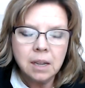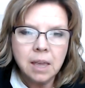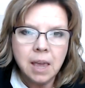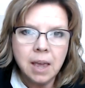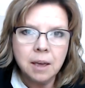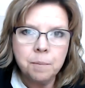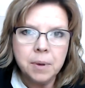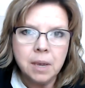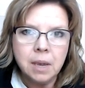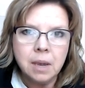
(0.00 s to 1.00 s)
can
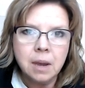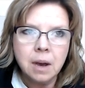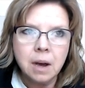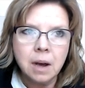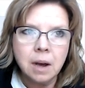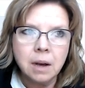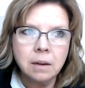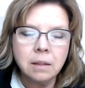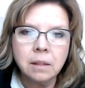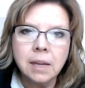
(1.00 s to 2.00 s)
be
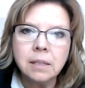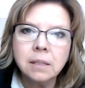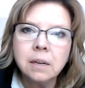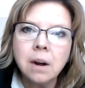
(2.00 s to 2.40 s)
less than